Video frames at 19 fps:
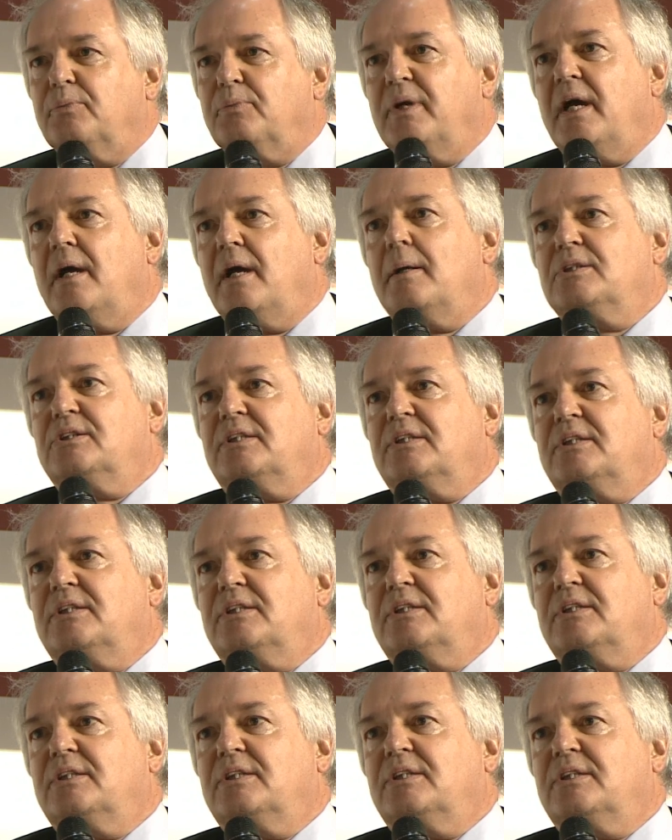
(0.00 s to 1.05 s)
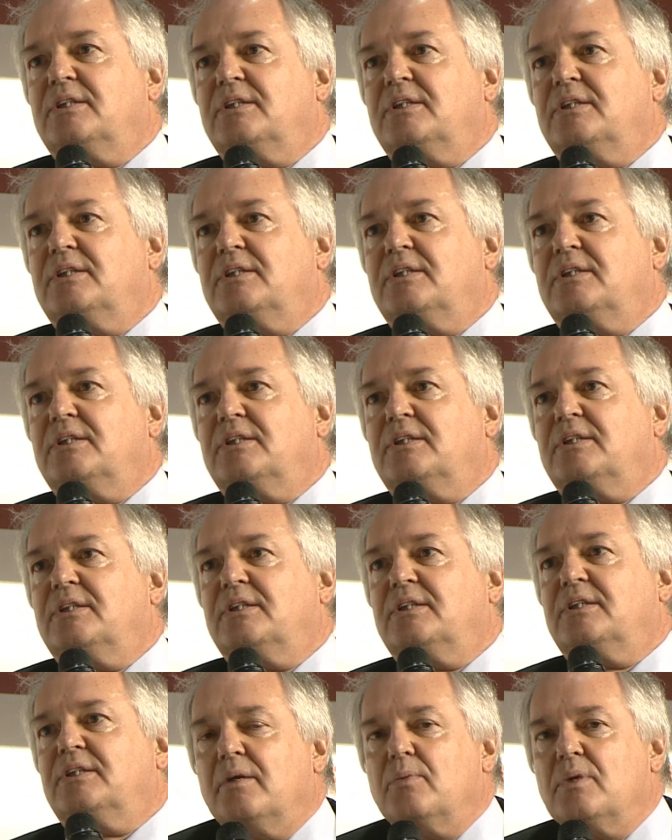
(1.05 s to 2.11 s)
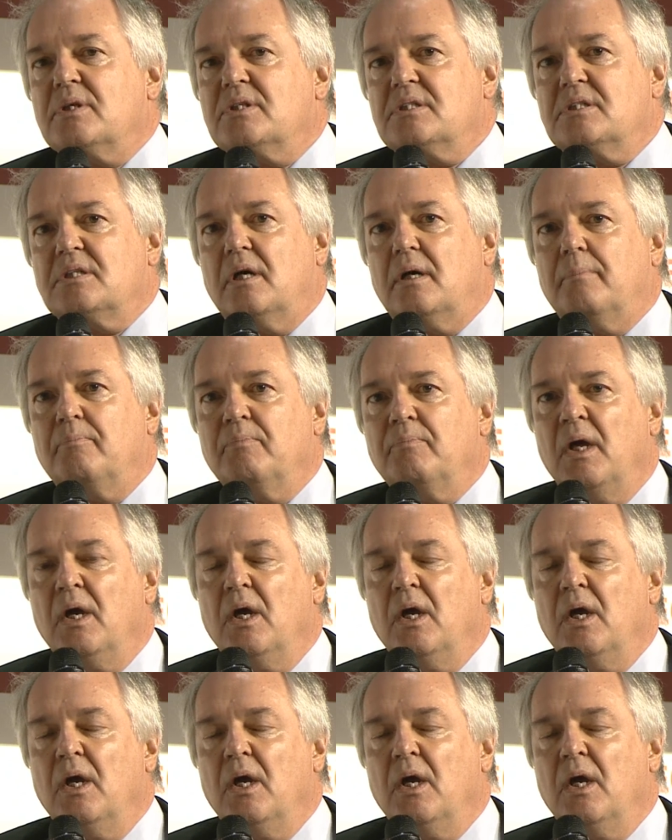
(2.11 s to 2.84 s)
We are starting to play now already with a